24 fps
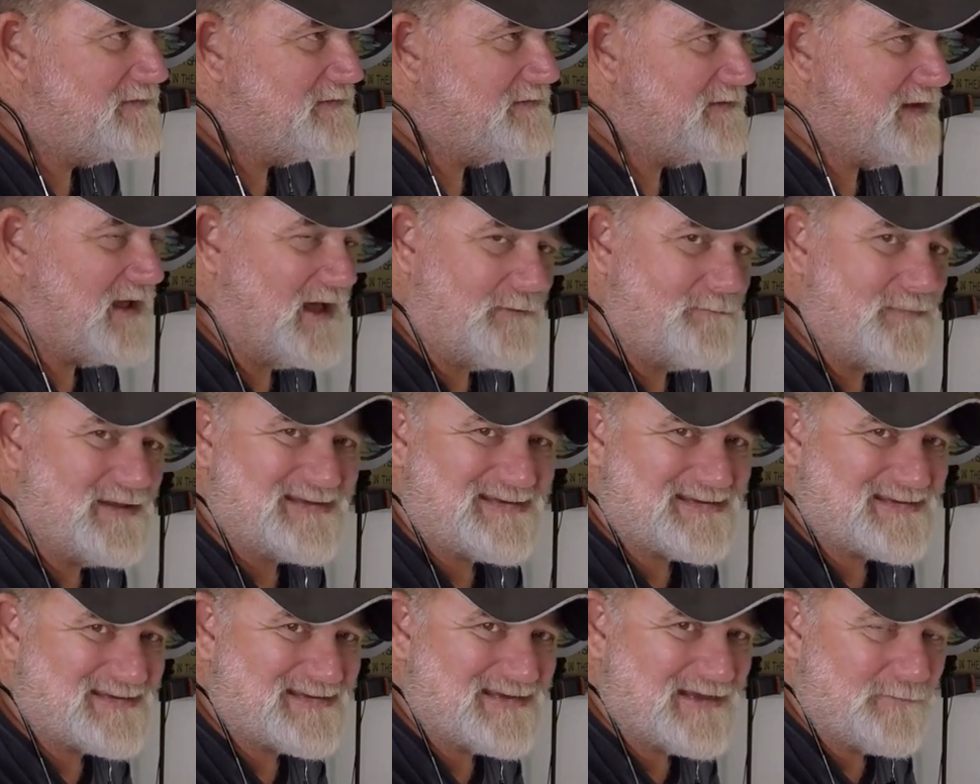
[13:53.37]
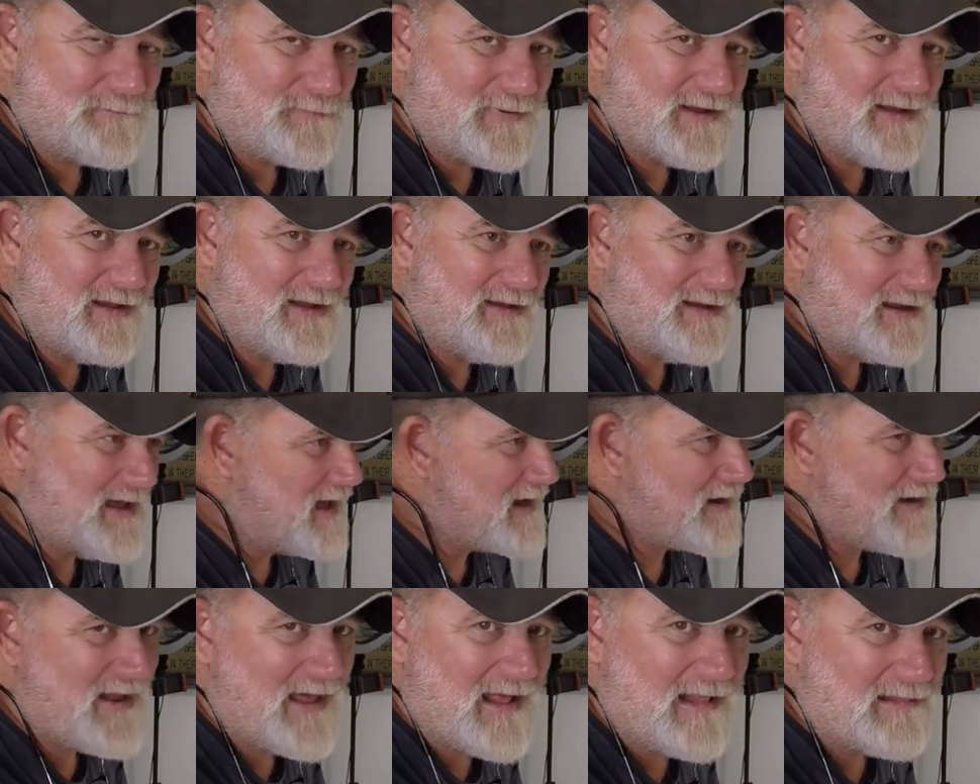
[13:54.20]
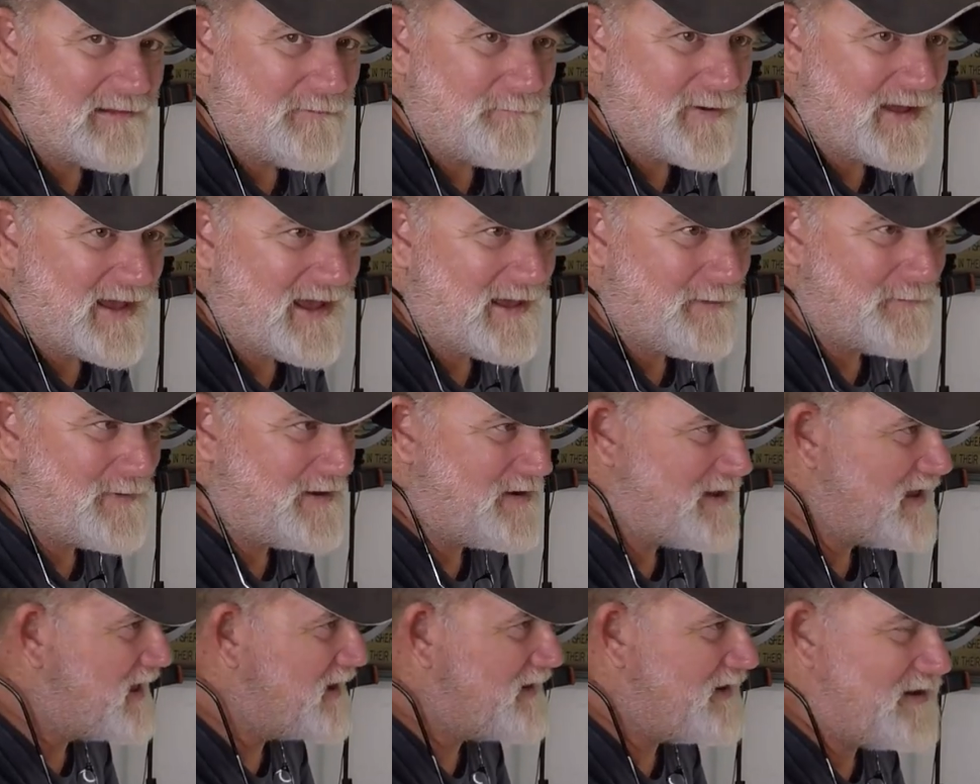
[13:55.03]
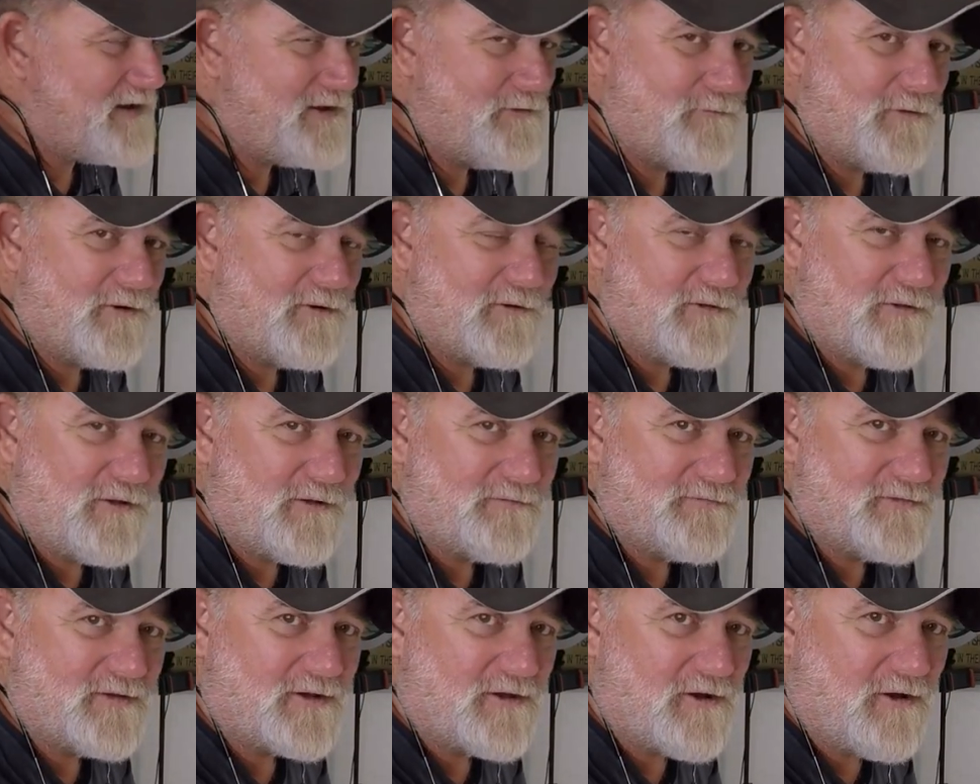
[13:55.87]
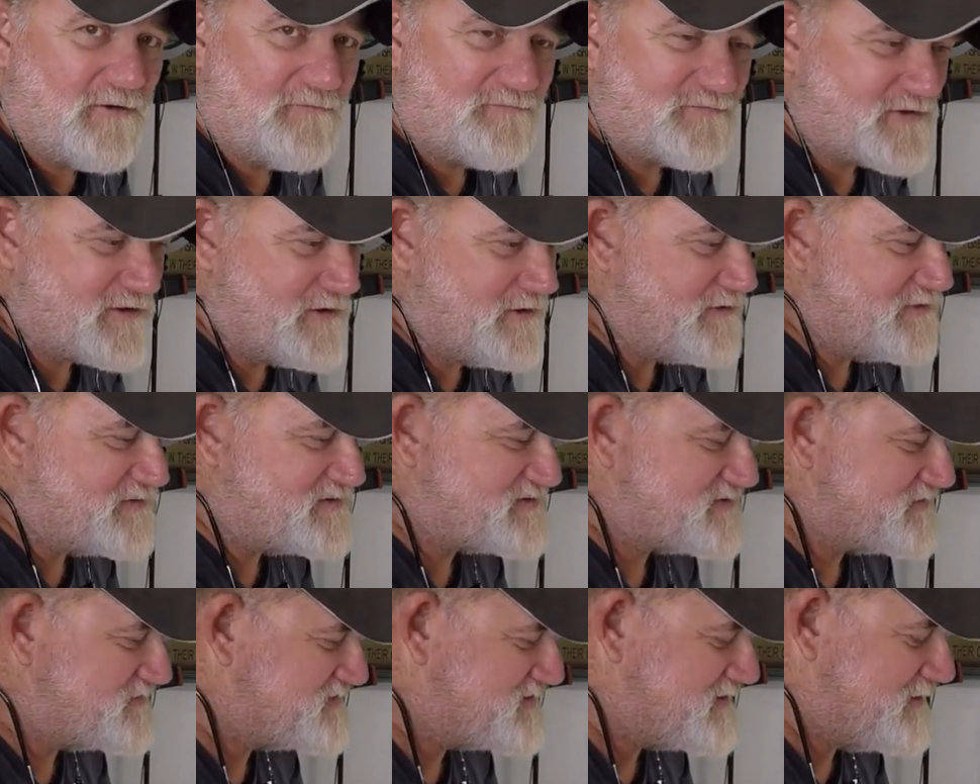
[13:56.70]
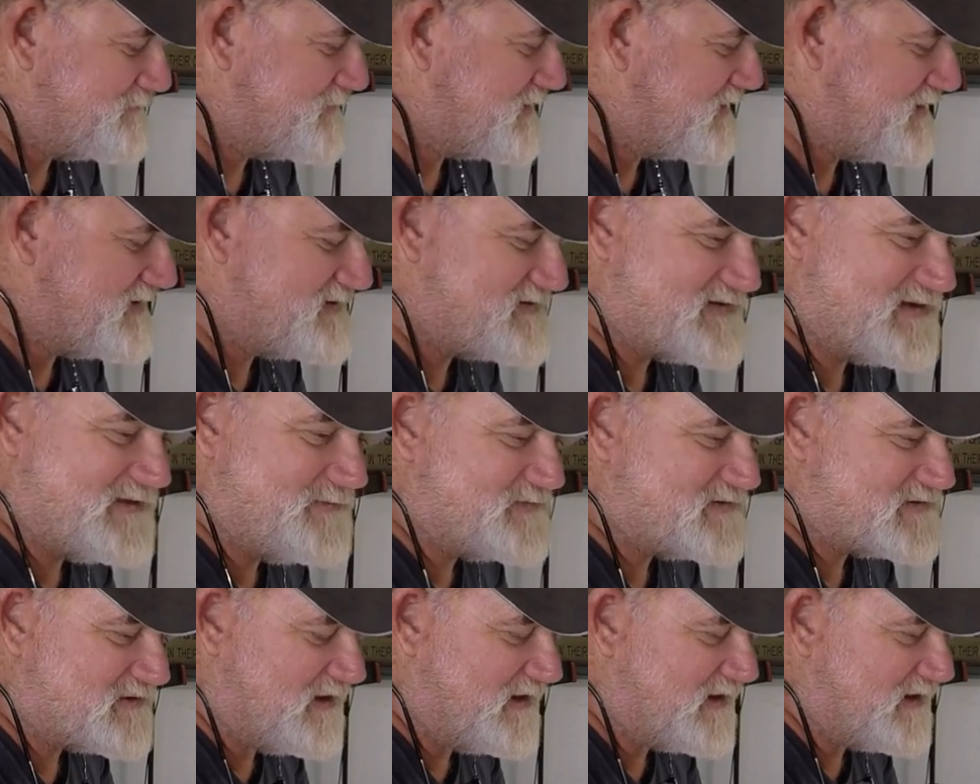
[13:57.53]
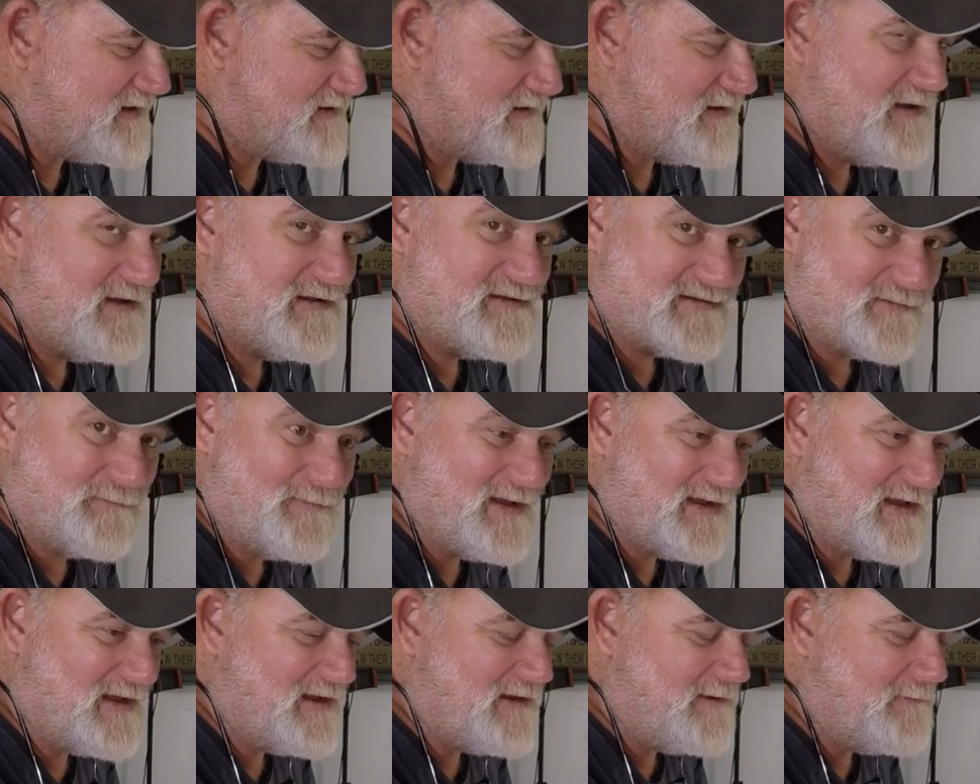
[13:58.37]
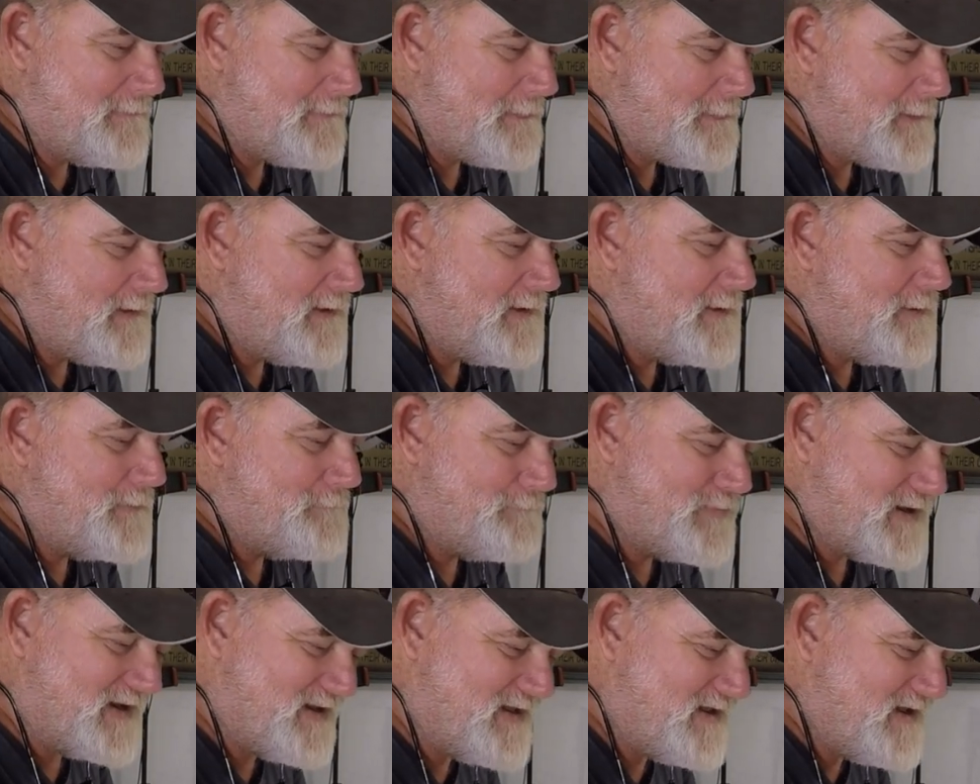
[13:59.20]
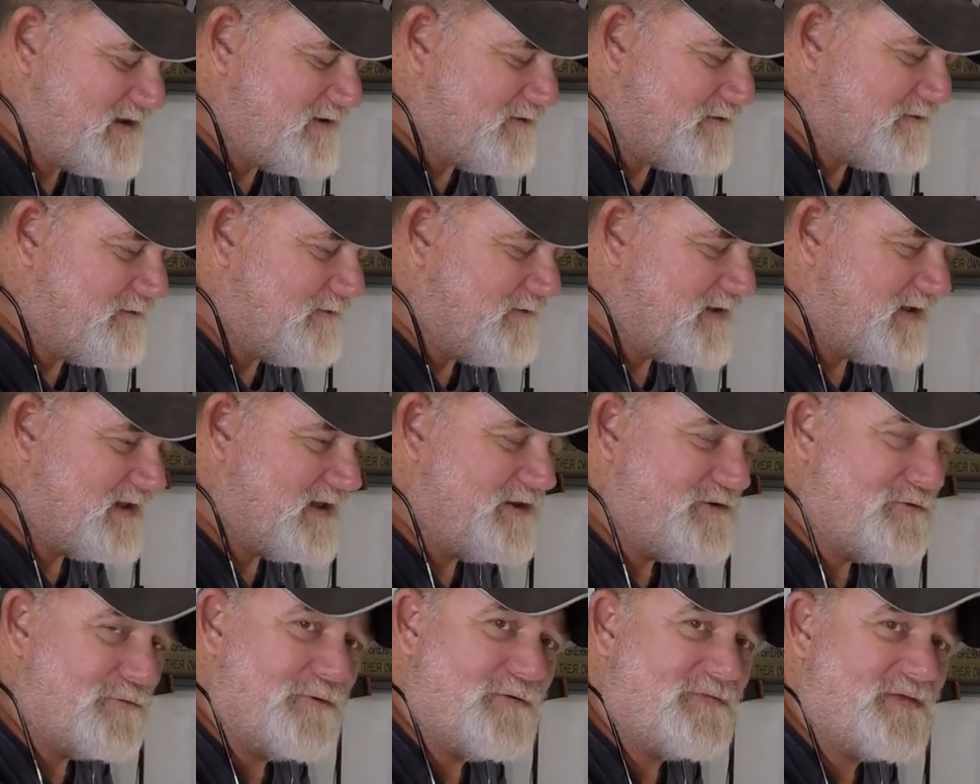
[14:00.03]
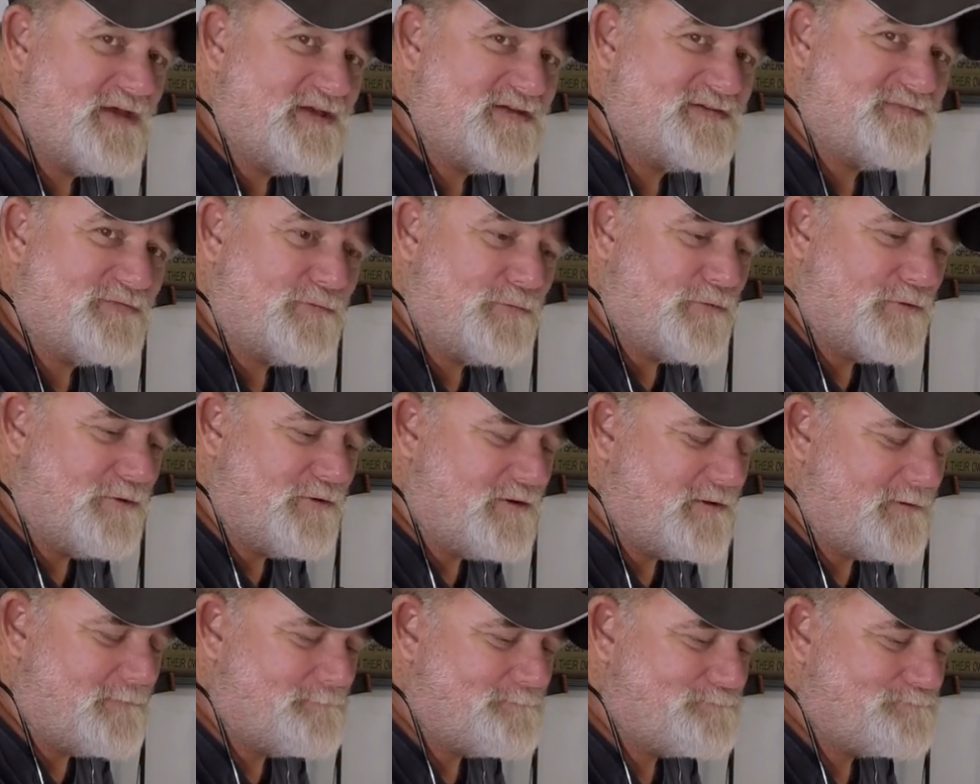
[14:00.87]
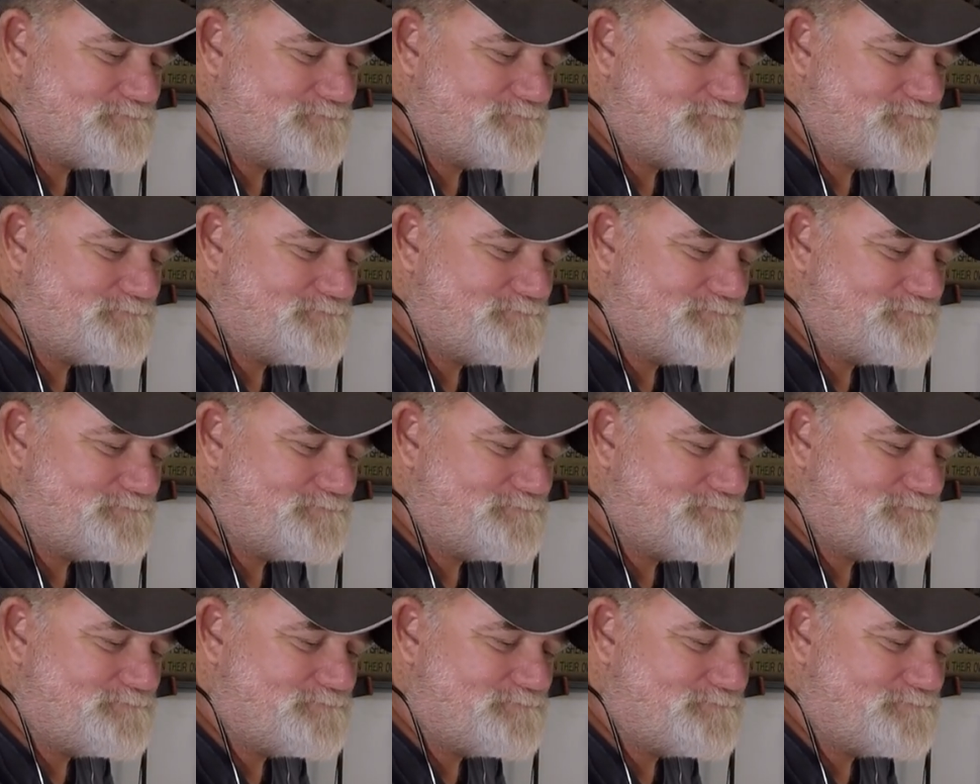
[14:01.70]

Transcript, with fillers: not Mississippi, not in Alabama, not anywhere along the Gulf Coast or something, it seems like to me. But here in Northeast Florida,